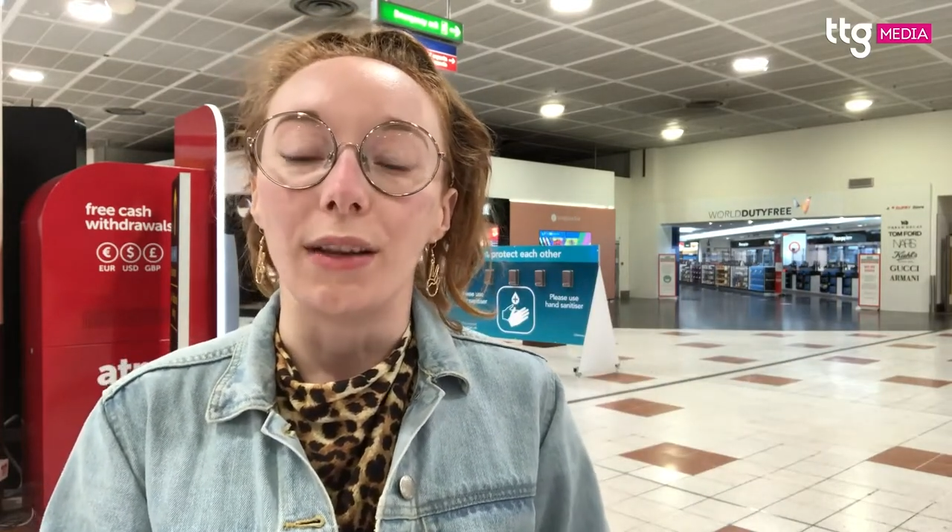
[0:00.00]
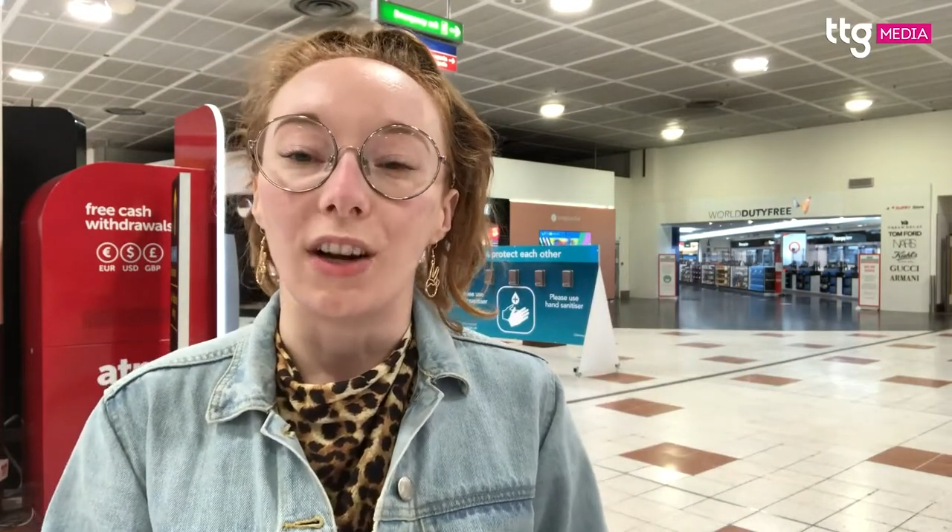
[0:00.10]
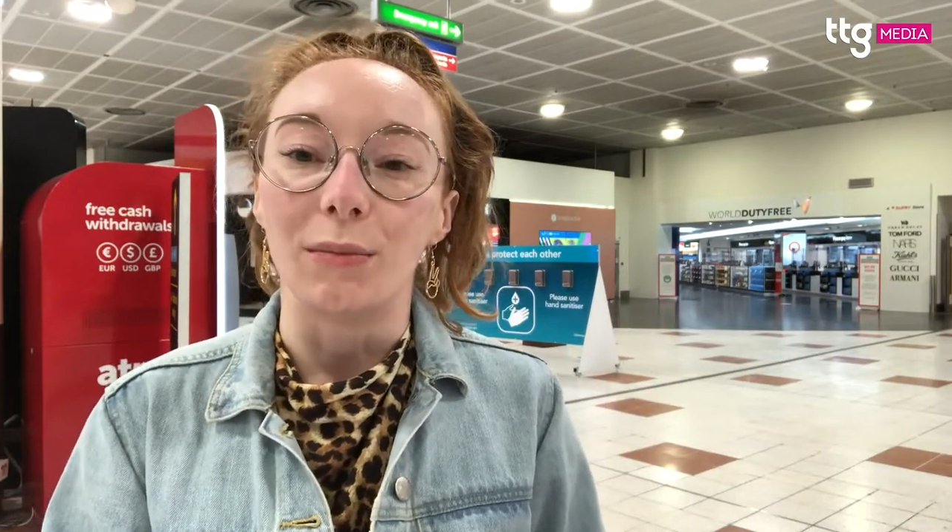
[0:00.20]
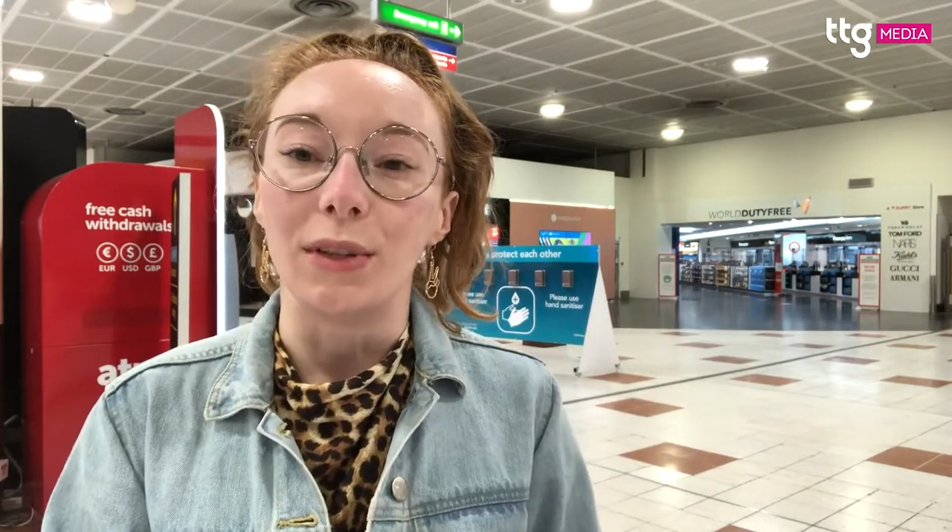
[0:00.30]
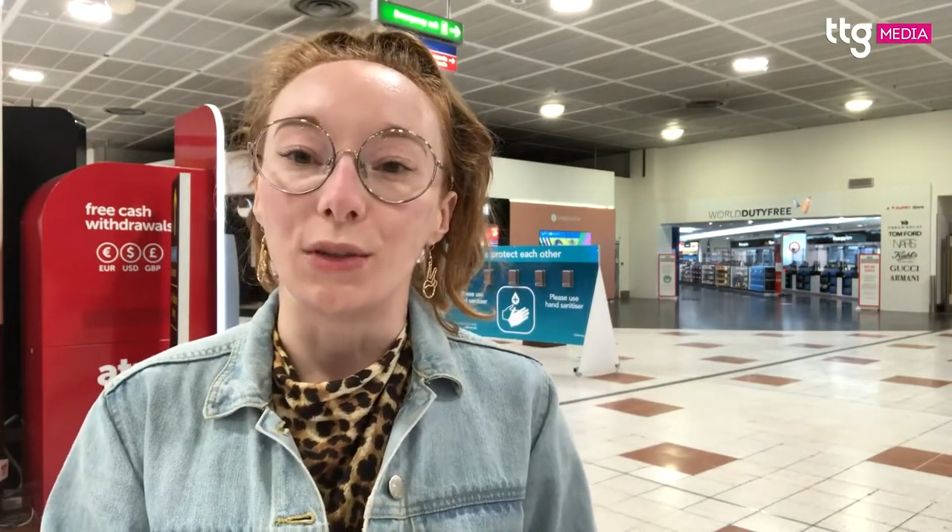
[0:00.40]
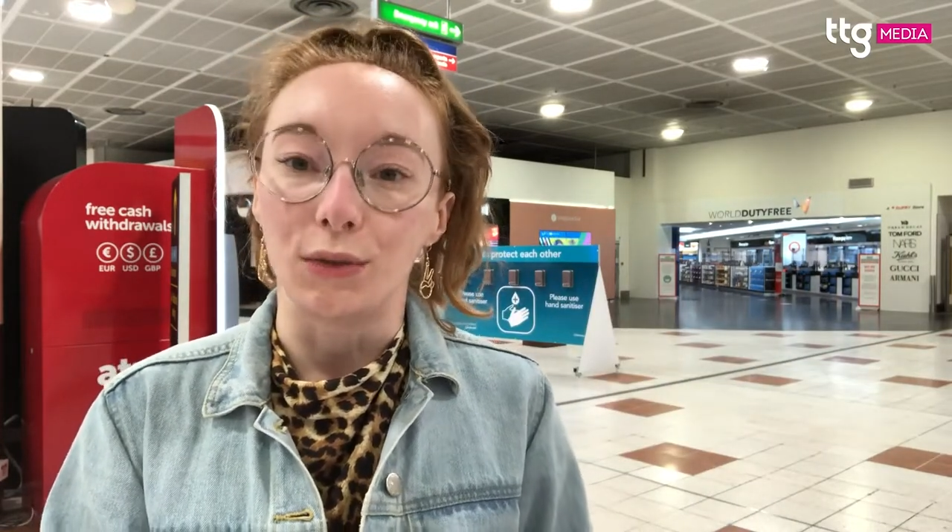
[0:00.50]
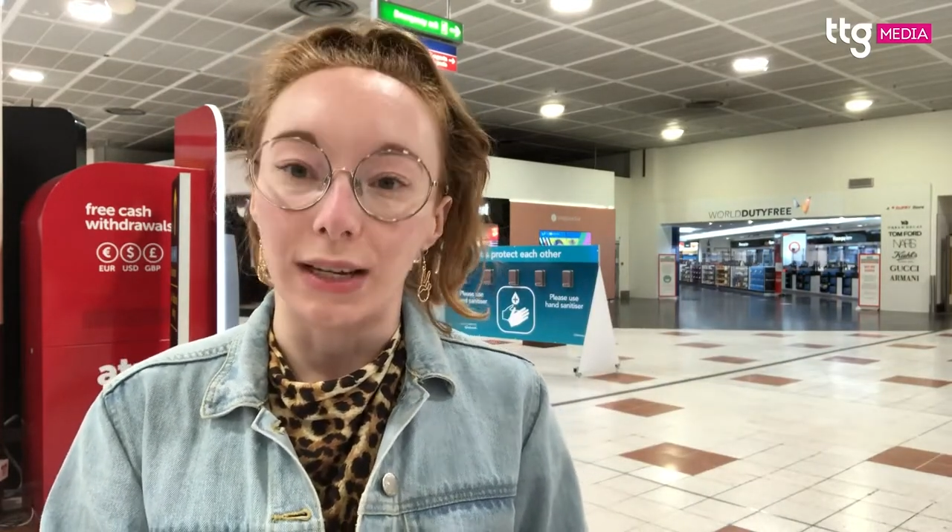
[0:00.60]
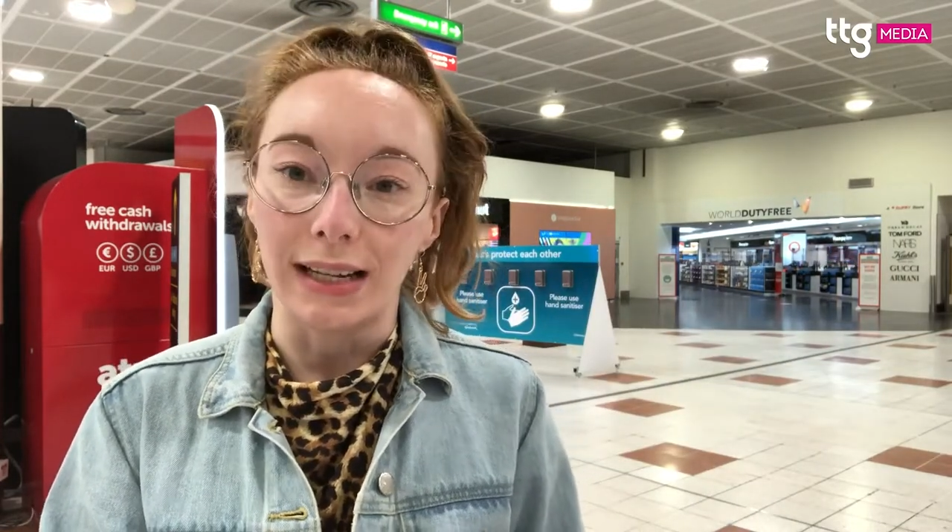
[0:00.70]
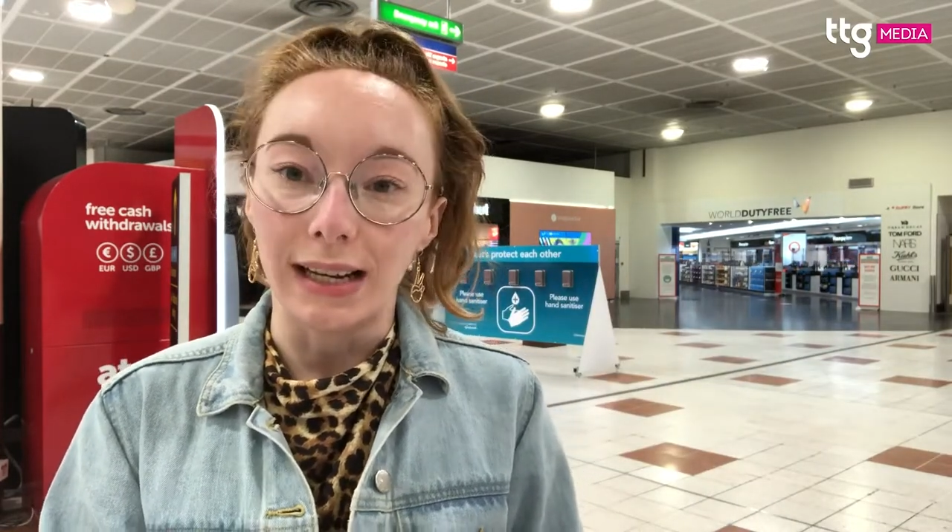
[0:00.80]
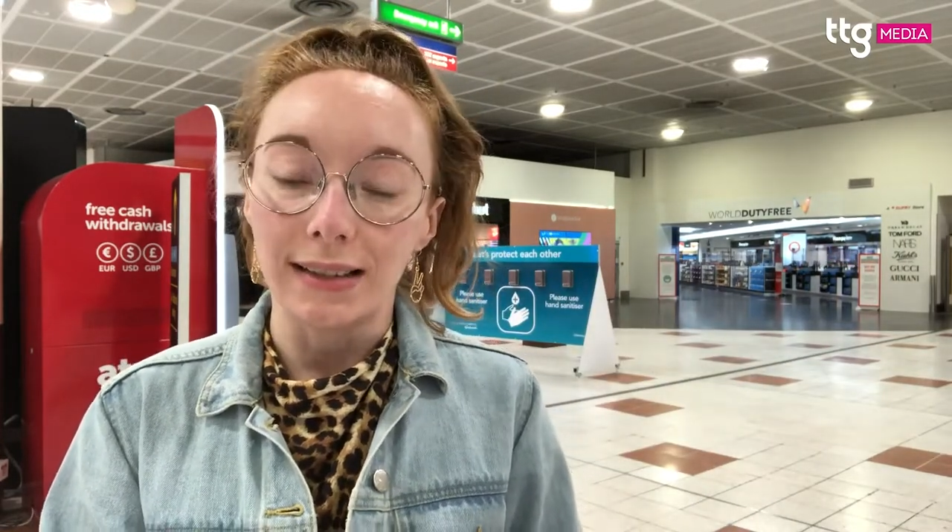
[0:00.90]
the government's
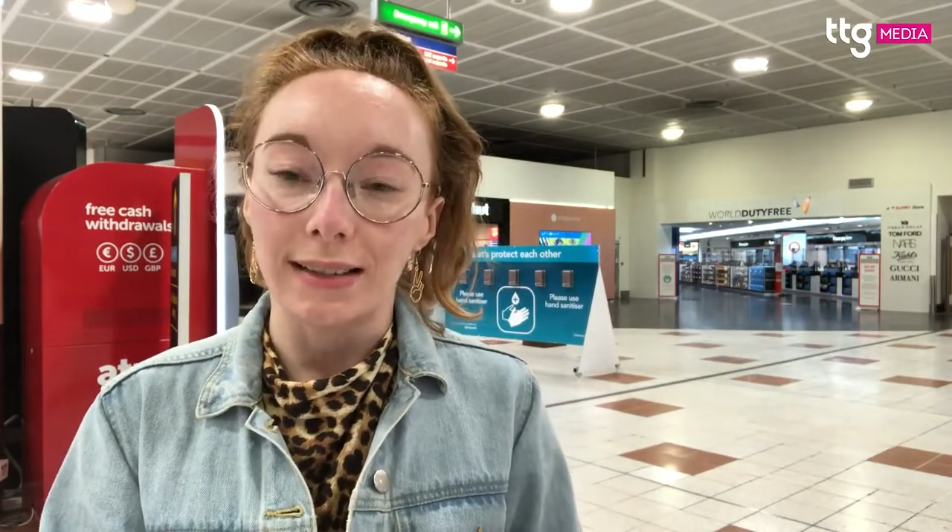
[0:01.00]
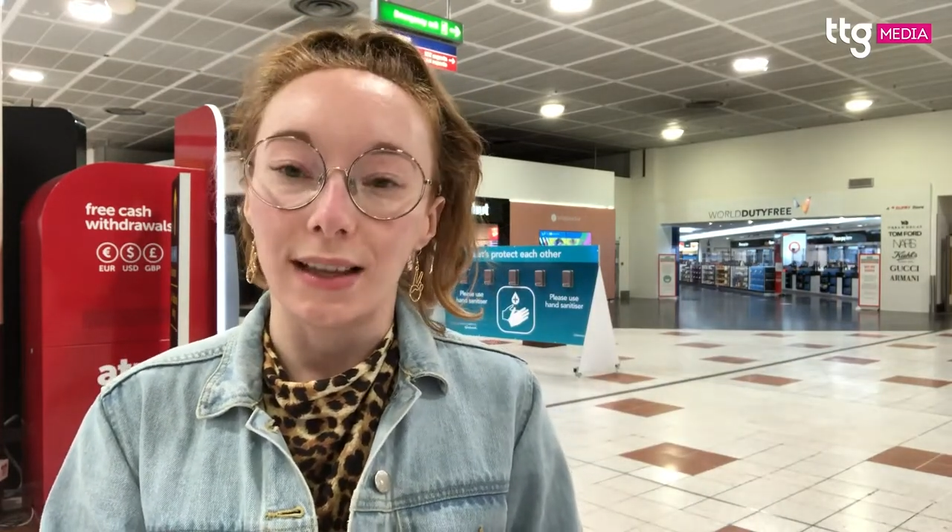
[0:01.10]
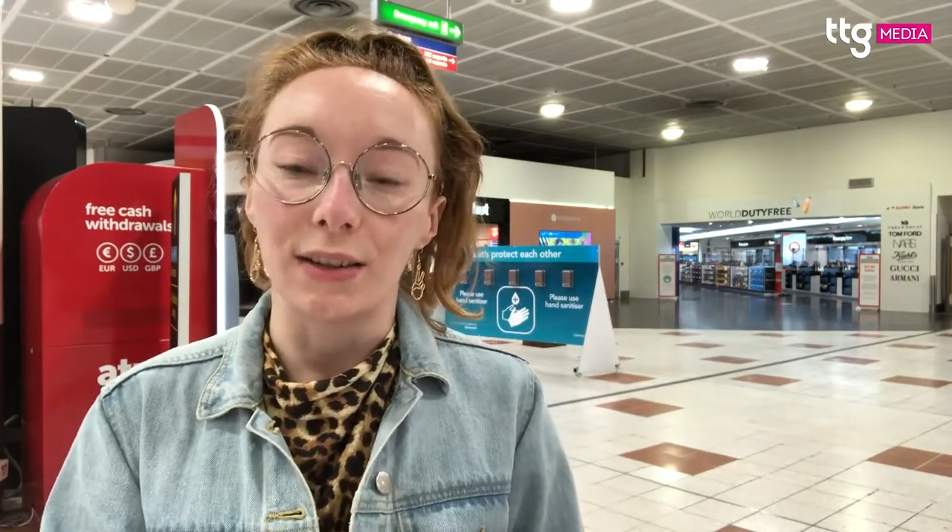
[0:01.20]
green list,